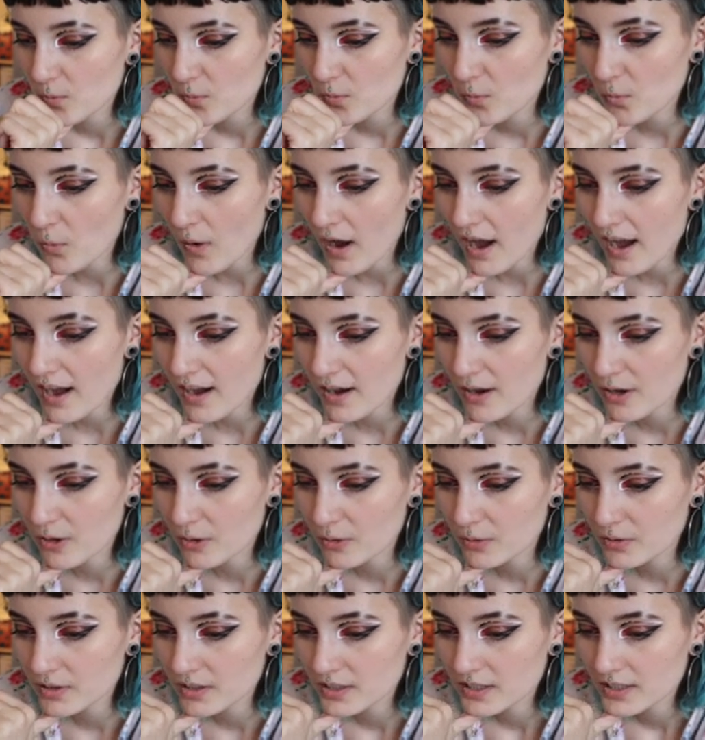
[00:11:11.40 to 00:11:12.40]

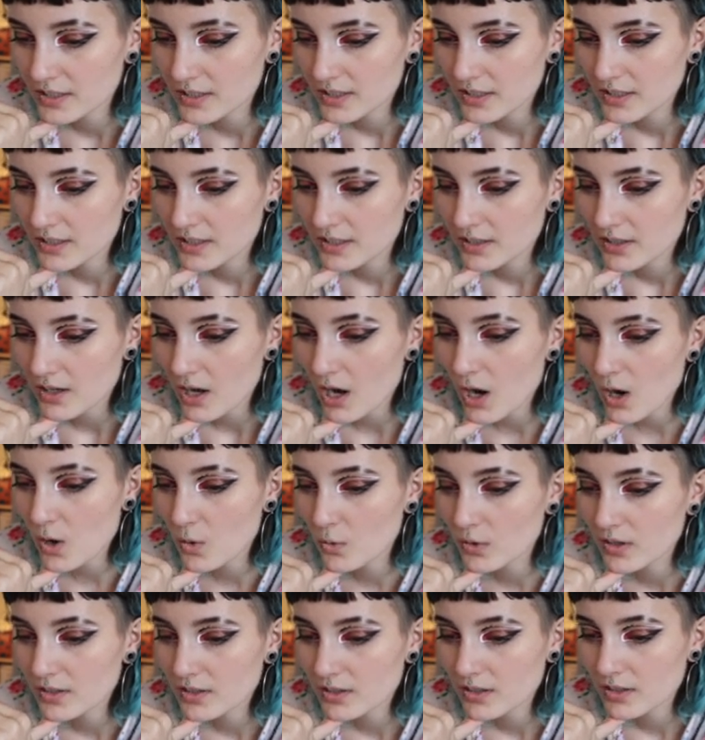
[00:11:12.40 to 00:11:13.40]
Wow.
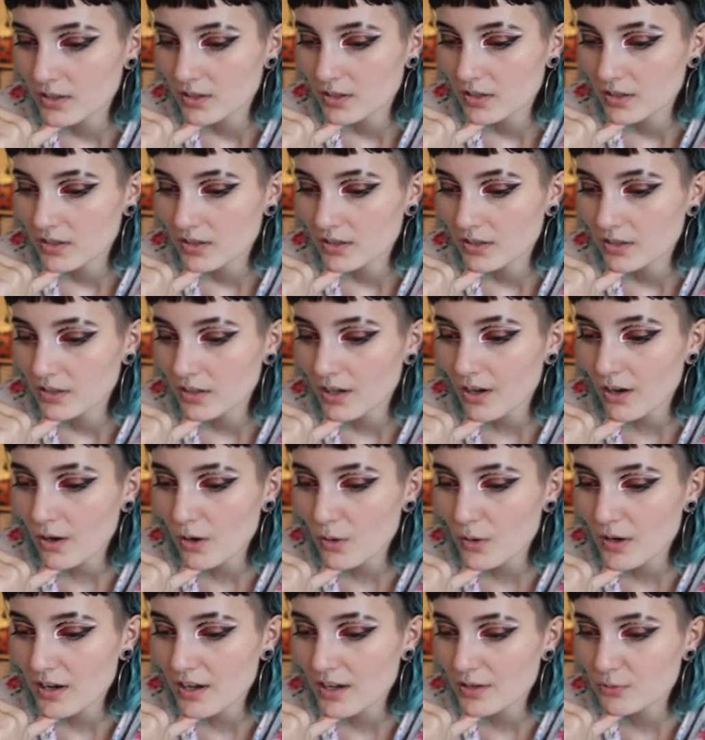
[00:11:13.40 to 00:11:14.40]
Oh,
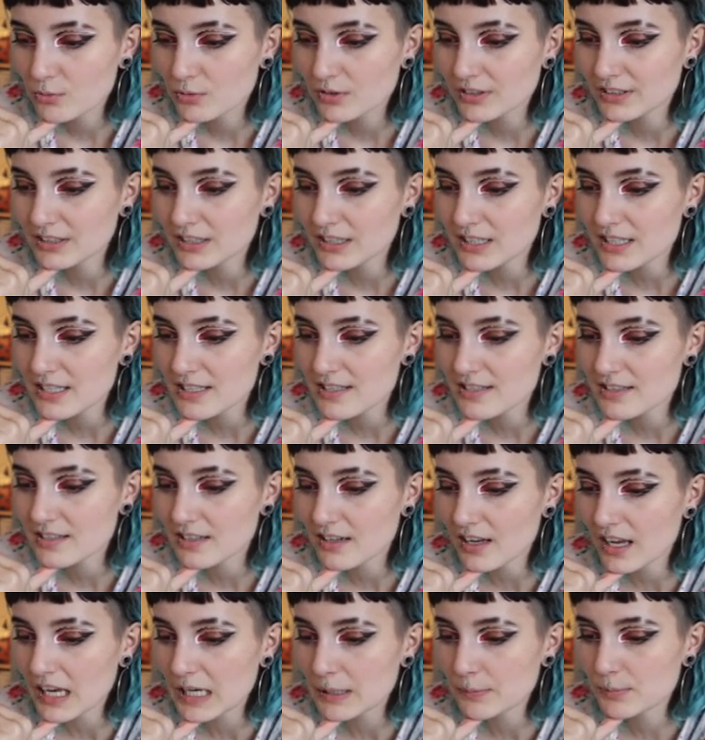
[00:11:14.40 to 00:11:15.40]
oh, released
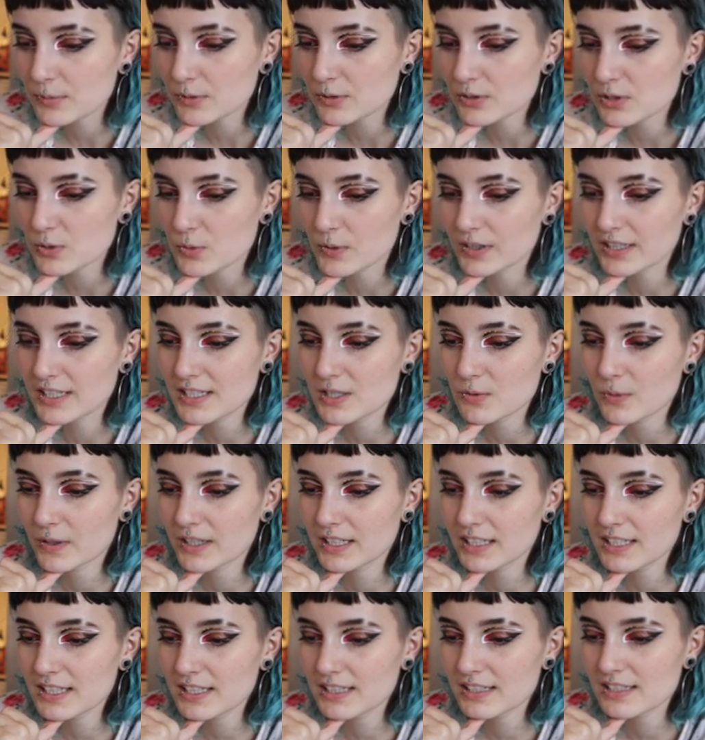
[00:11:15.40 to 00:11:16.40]
April
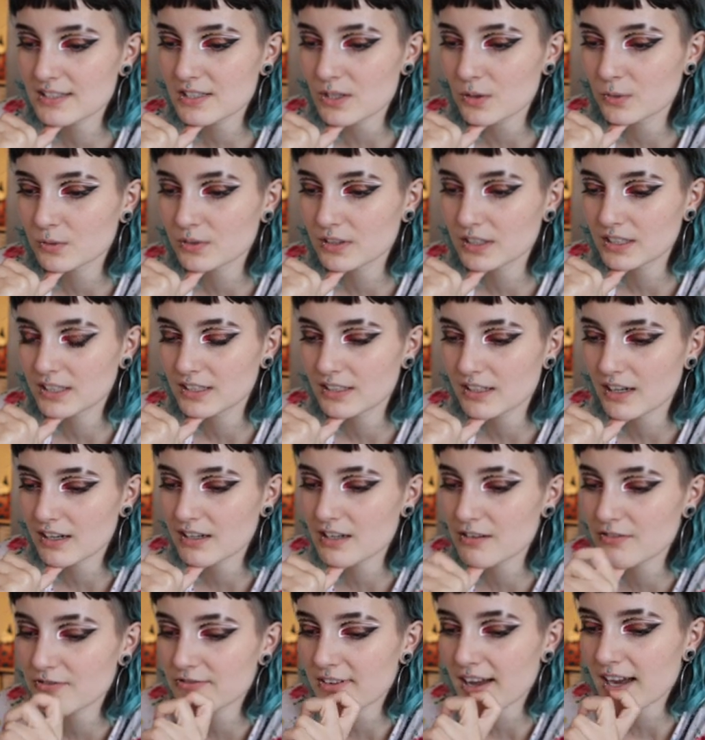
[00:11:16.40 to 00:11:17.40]
2020 and it's only
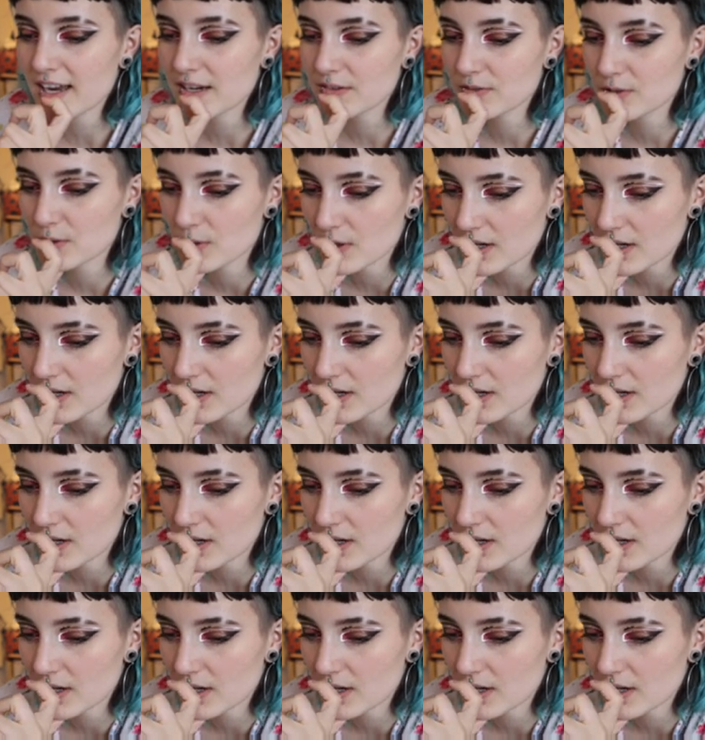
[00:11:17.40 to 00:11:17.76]
95